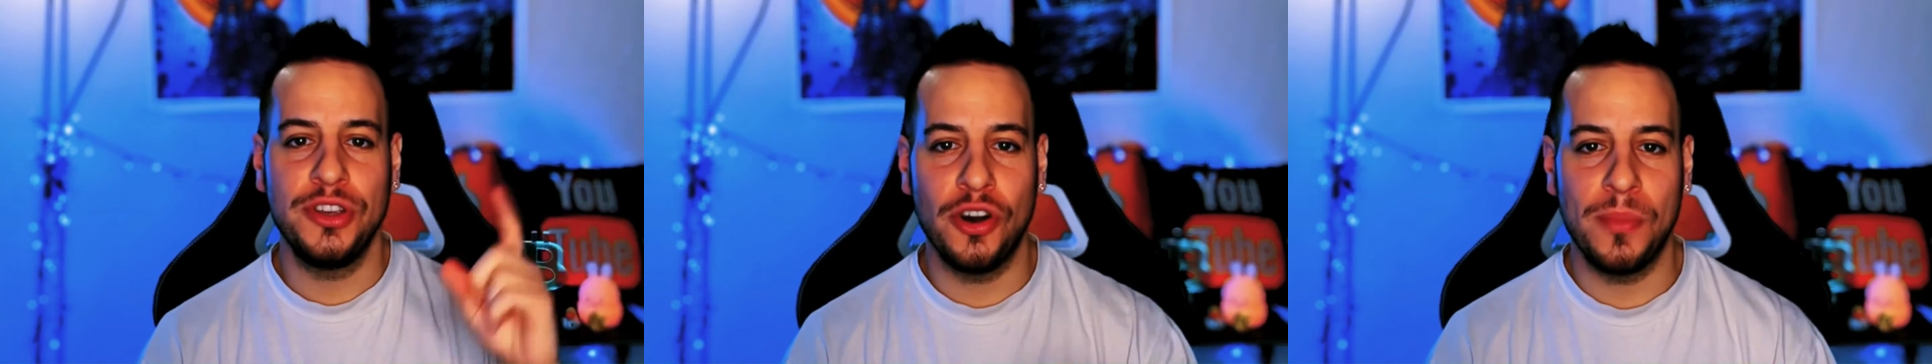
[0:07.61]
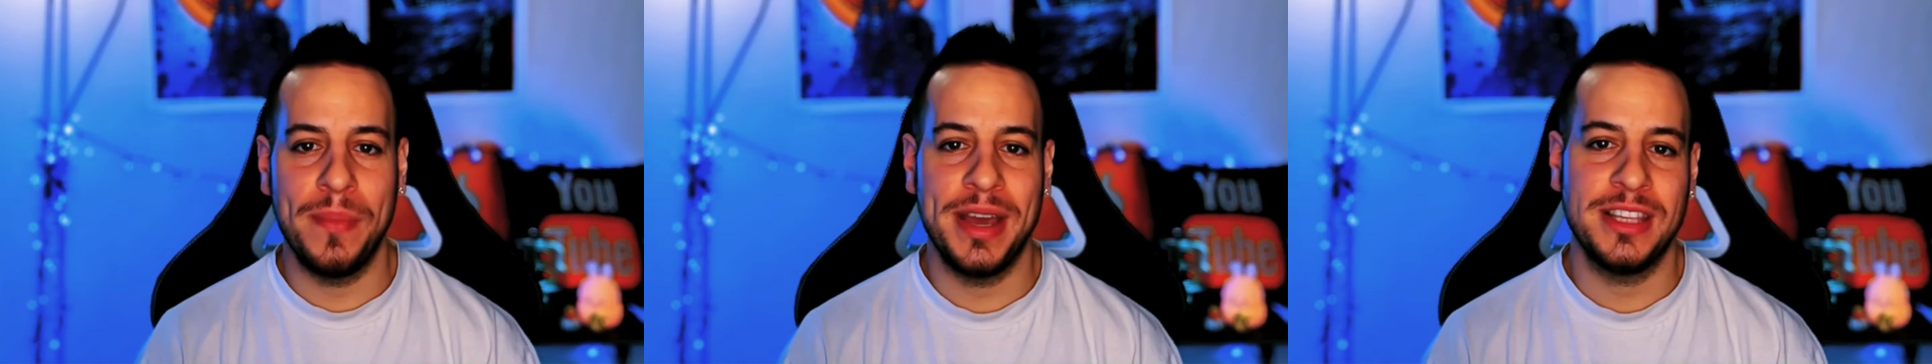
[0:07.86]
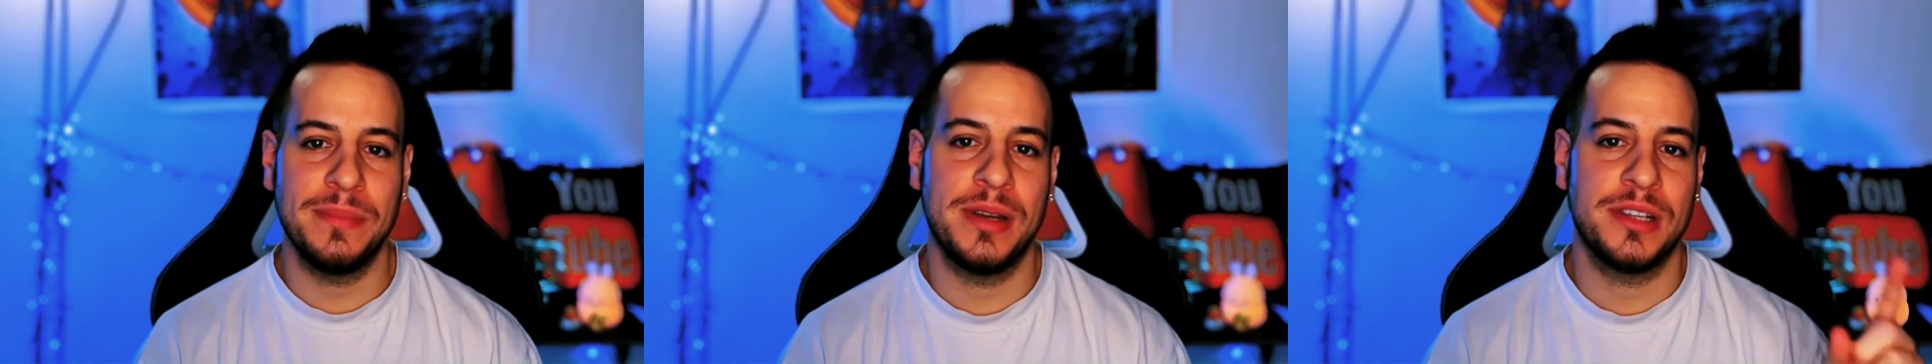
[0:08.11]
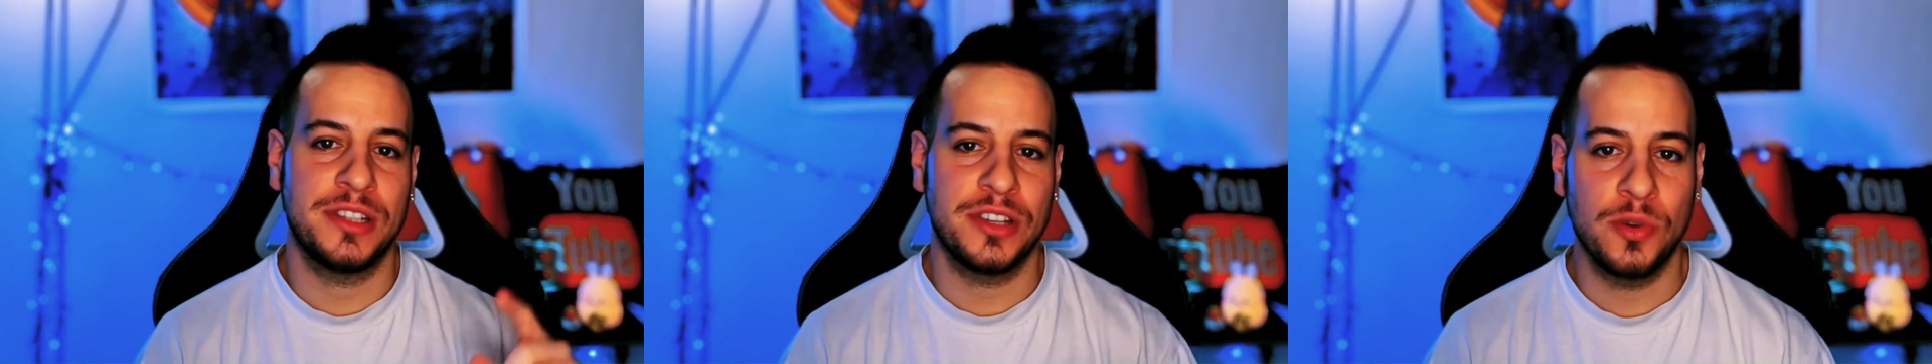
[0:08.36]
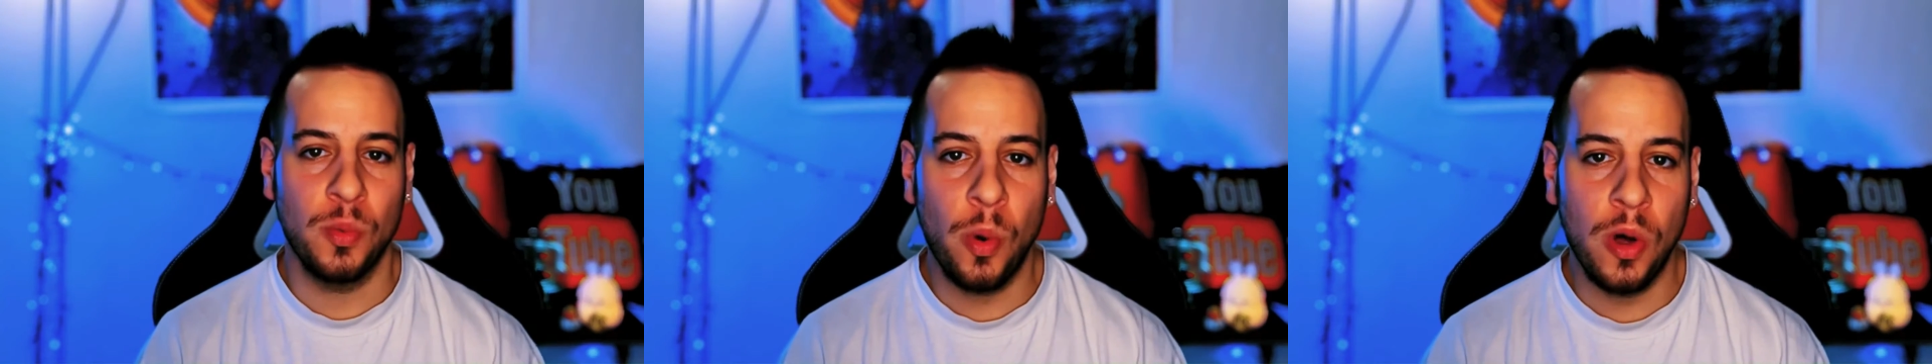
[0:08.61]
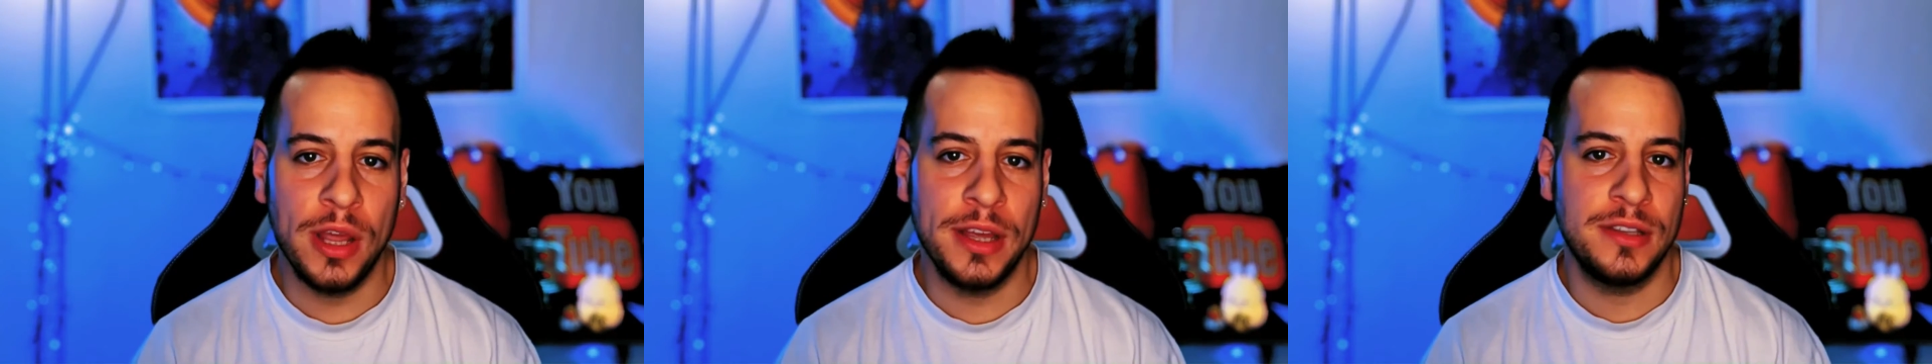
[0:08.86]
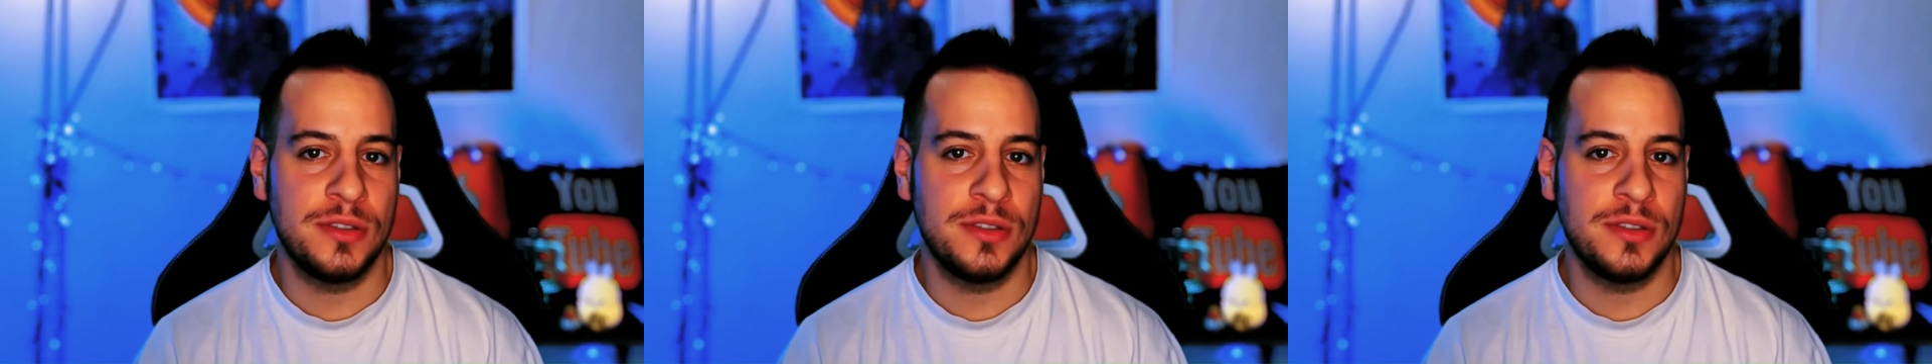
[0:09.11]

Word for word: your MetaMask wallet.